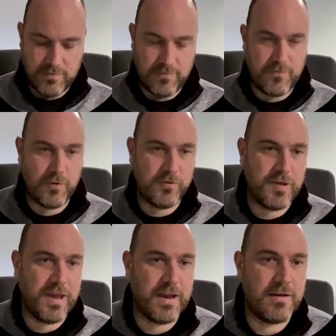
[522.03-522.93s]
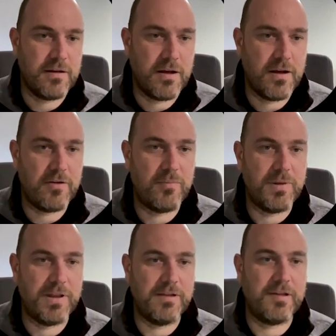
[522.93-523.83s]
full scan, 100
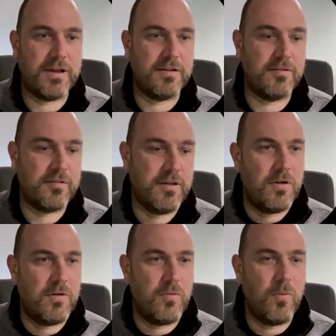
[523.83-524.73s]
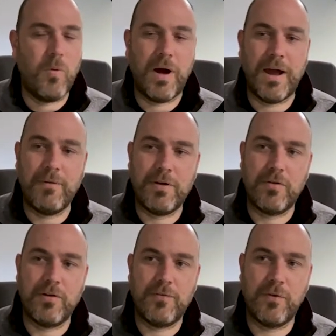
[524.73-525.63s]
milliseconds. Why are we
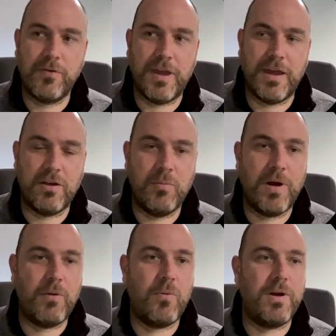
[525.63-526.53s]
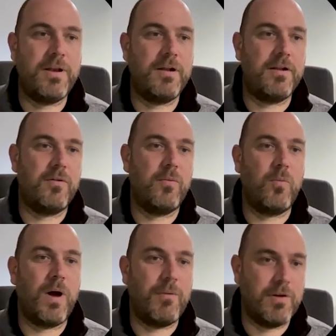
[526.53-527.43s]
doing a full scan? You might wonder
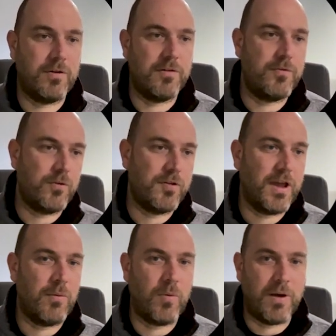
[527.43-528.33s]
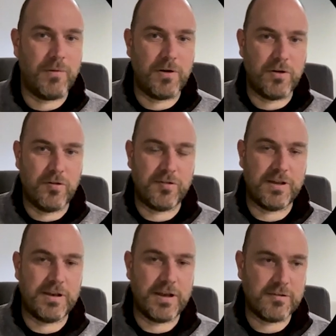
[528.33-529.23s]
why we're doing a full scan and why we're not using
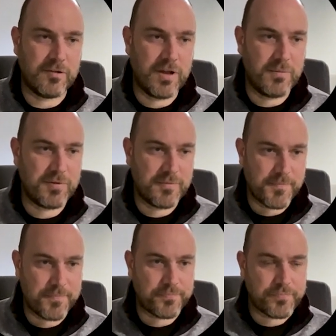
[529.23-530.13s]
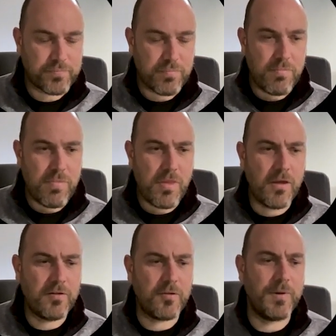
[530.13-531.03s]
index lookups.
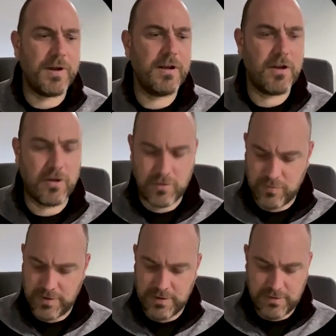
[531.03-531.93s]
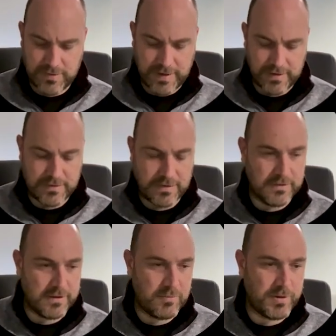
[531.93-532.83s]
So we're going to go into that a
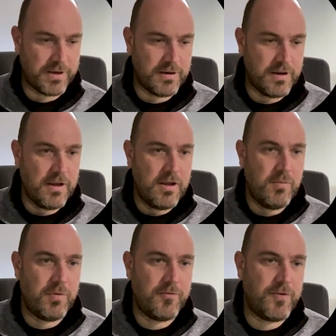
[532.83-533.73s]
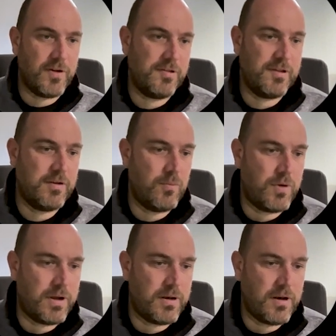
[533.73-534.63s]
little bit. But firstly,
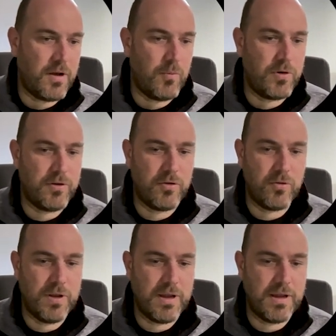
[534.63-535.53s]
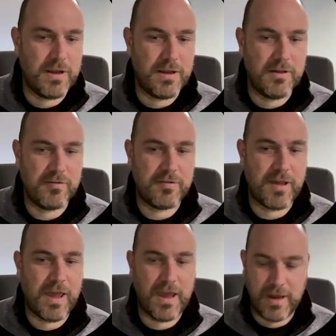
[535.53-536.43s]
what I want to do here is
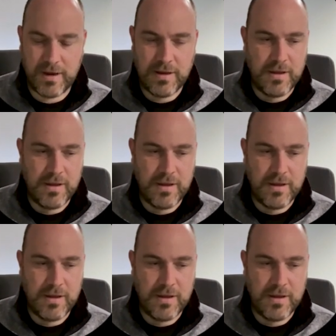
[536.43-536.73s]
a,